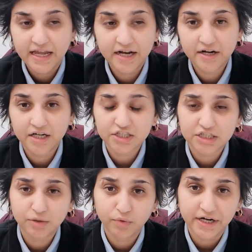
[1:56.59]
In a
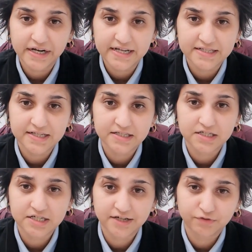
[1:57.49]
nutshell, what it is the
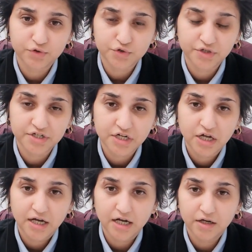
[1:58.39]
tier 4 student
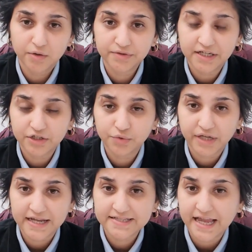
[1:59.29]
holder in the
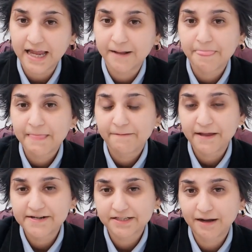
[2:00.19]
UK saying
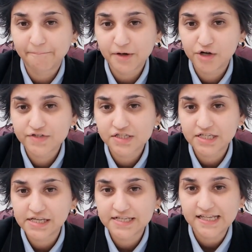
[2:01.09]
there is a company
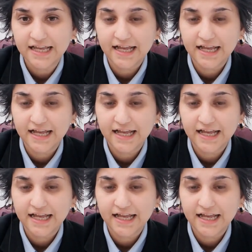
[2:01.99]
overseas